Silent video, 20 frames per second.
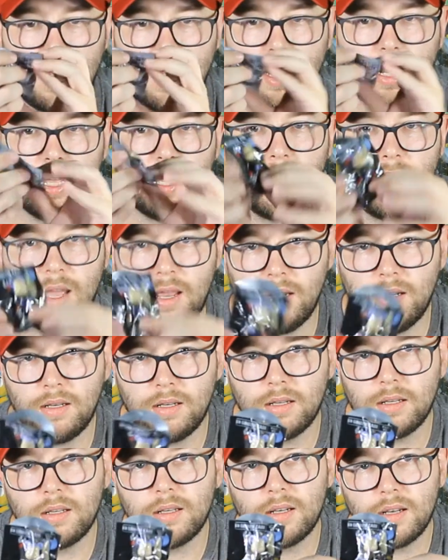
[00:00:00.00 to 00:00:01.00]
And again,
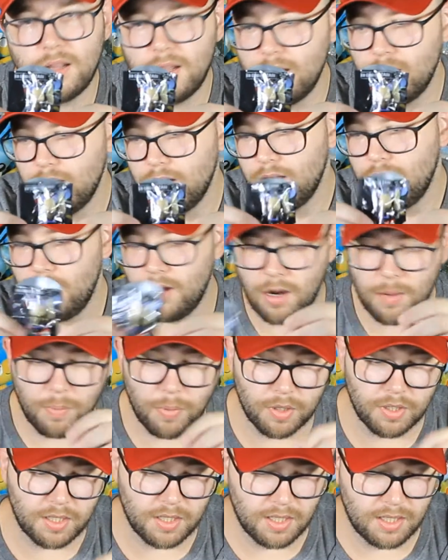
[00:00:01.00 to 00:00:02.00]
I got a
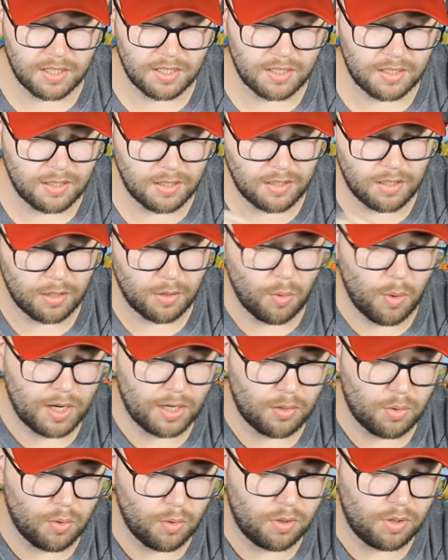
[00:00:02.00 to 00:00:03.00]
bunch of these. They're
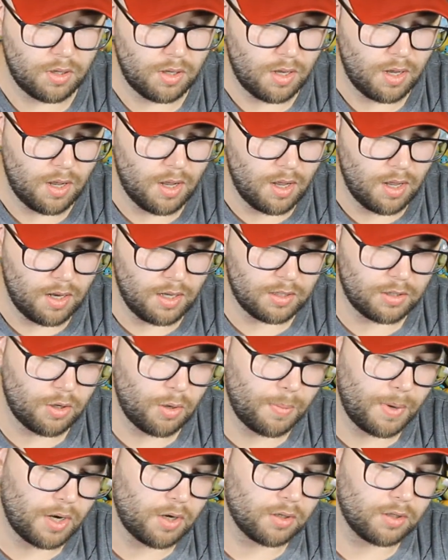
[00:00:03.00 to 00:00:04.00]
quite cool. Let's
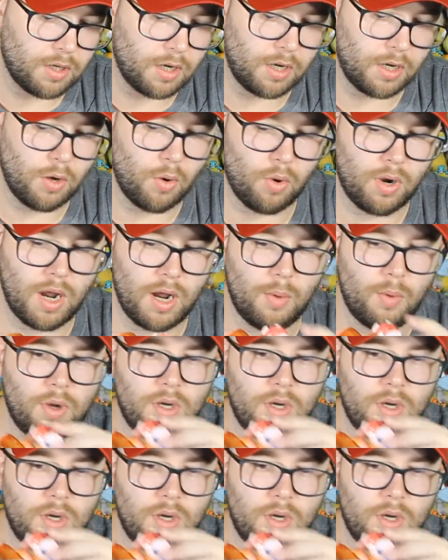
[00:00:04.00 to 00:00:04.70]
go back onto the Yokai